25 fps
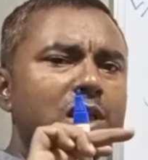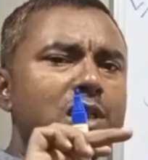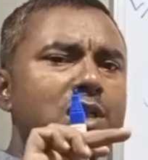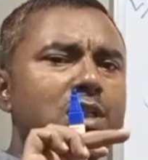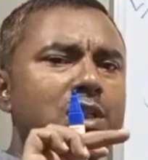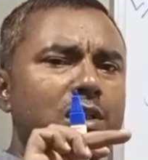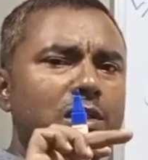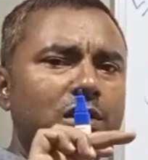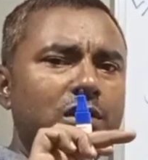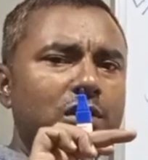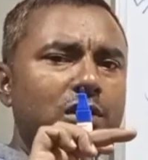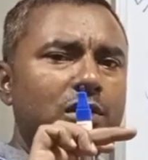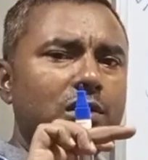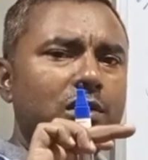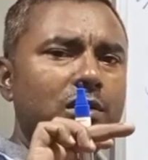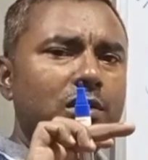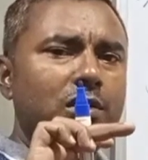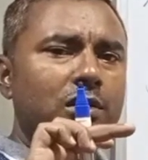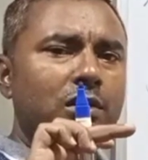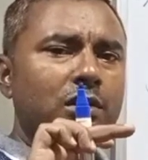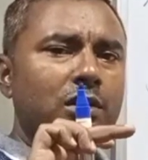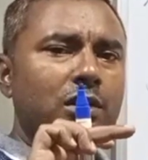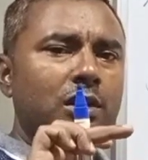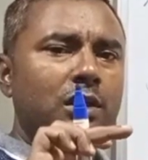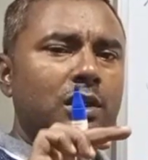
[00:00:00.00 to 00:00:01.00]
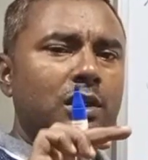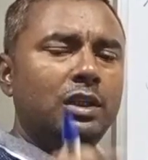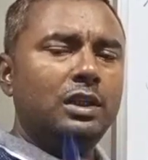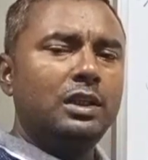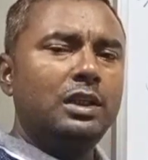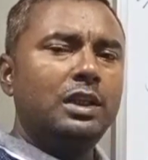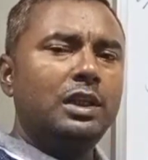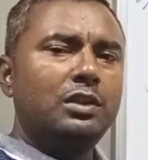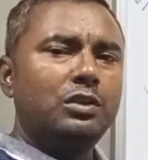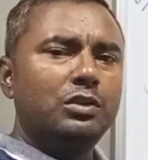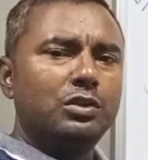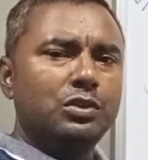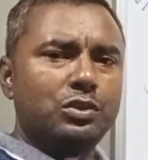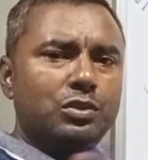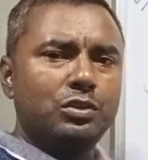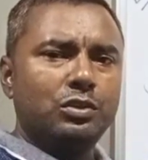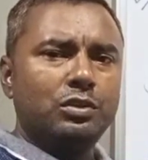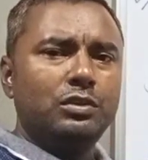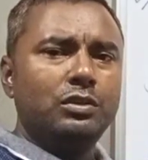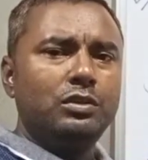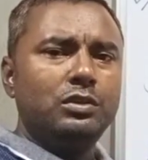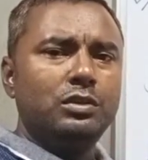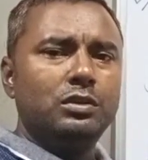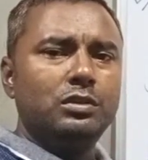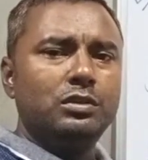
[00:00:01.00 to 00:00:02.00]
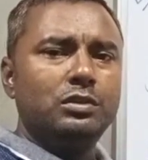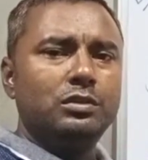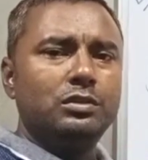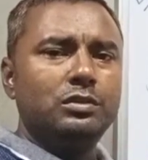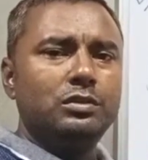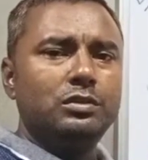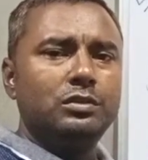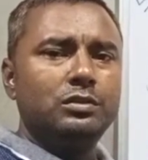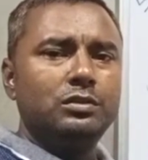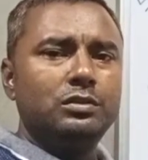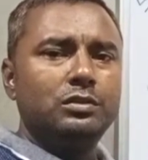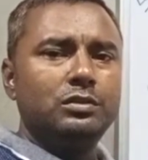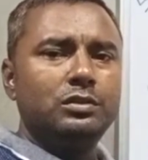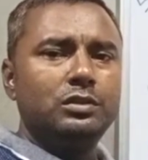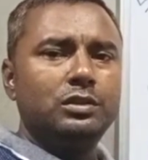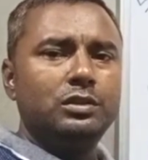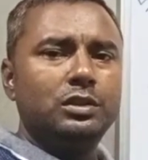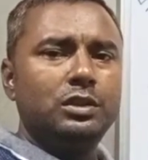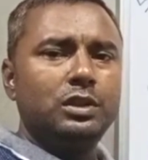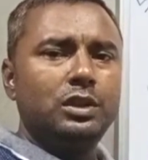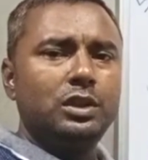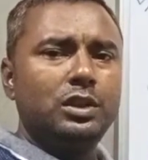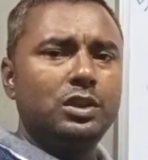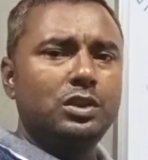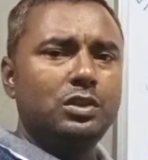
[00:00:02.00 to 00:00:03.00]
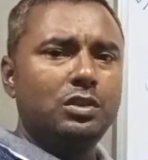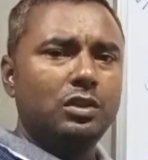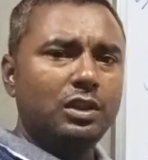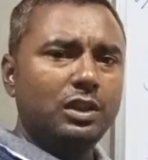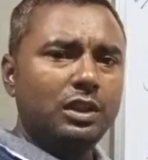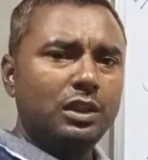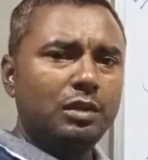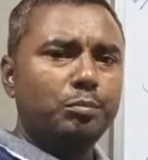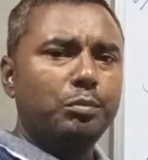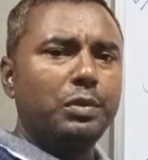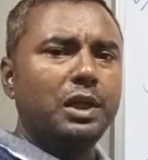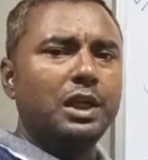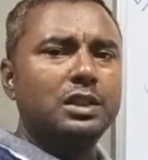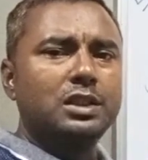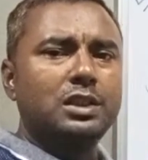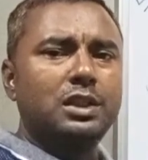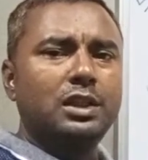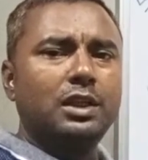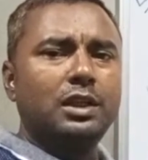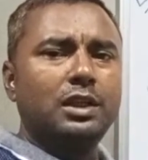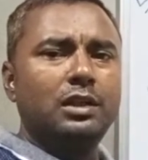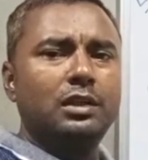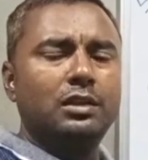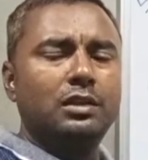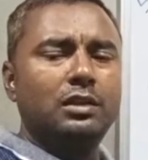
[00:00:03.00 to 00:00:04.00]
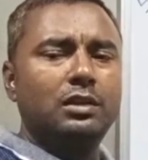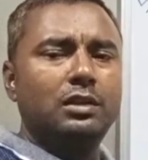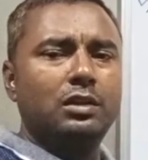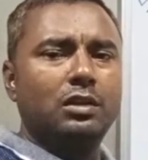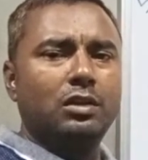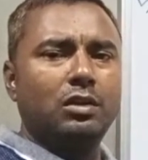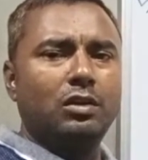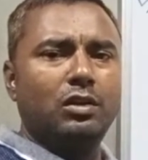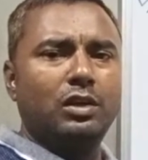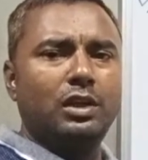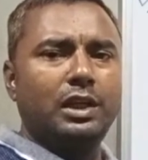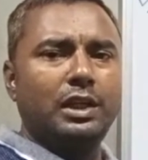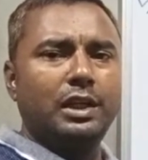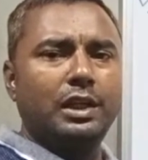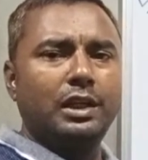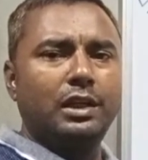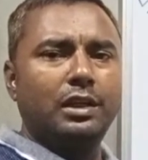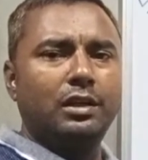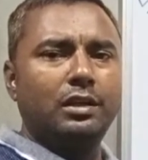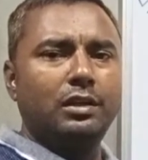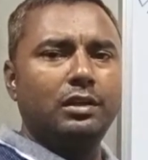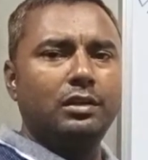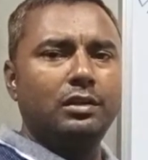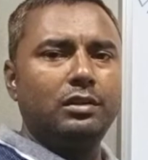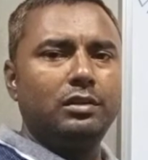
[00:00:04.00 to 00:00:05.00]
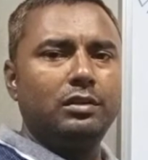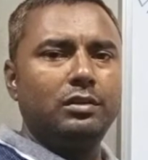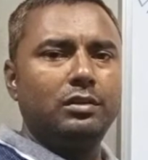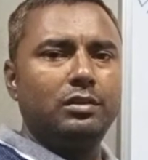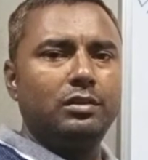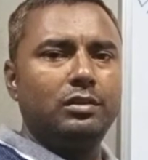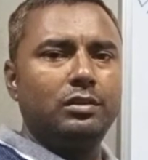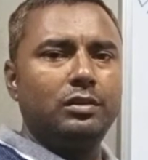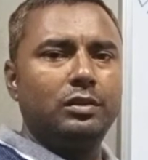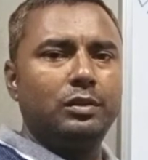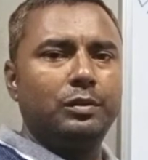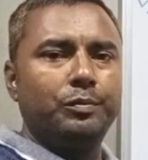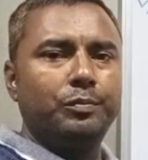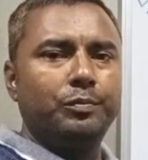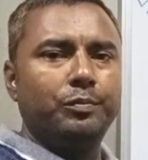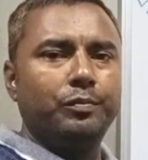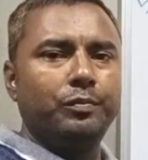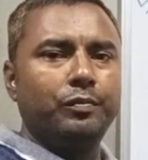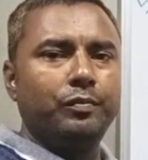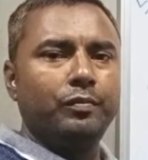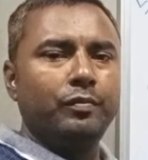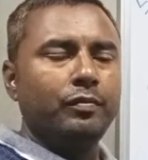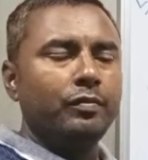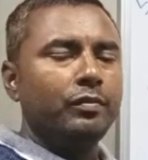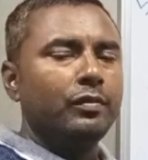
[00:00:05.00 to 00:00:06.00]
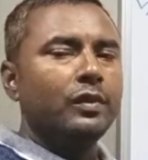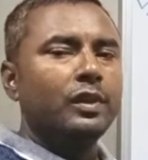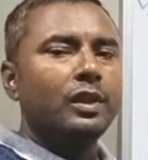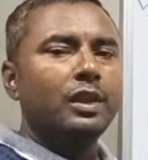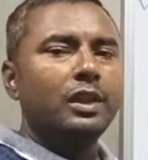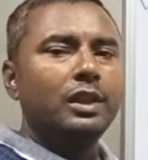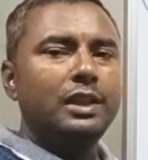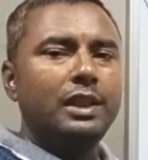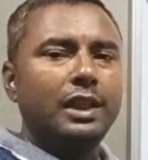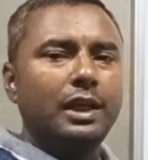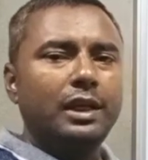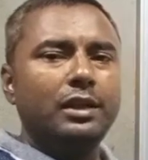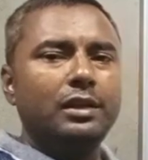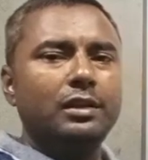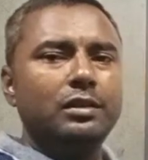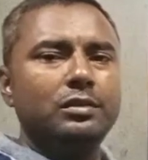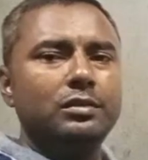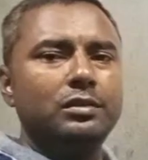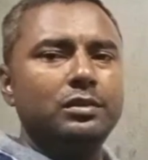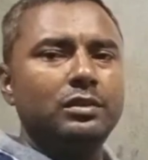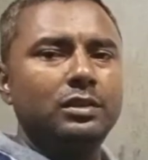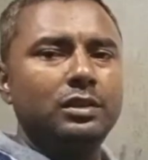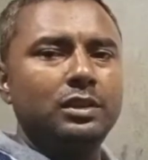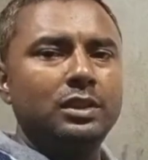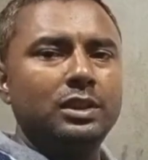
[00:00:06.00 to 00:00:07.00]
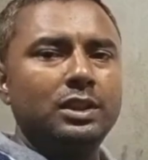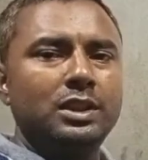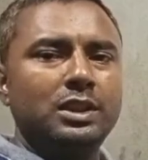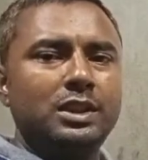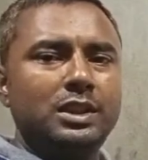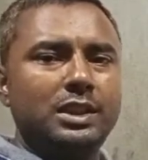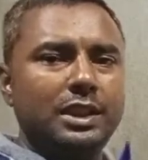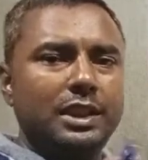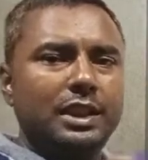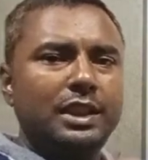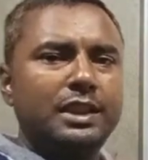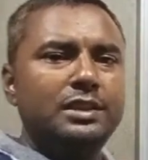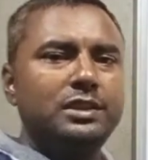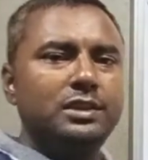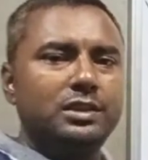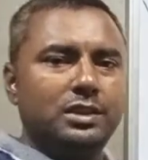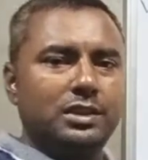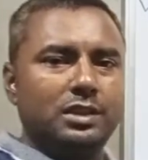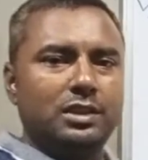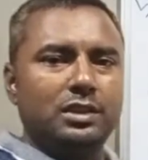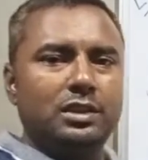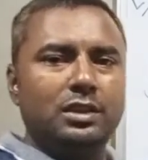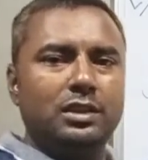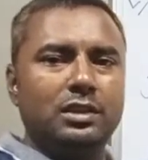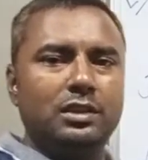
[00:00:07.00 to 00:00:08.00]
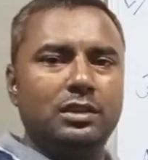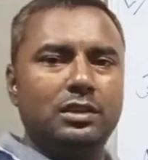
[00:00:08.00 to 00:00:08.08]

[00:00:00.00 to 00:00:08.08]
medicine that used to store in the plastic container. Then syringe,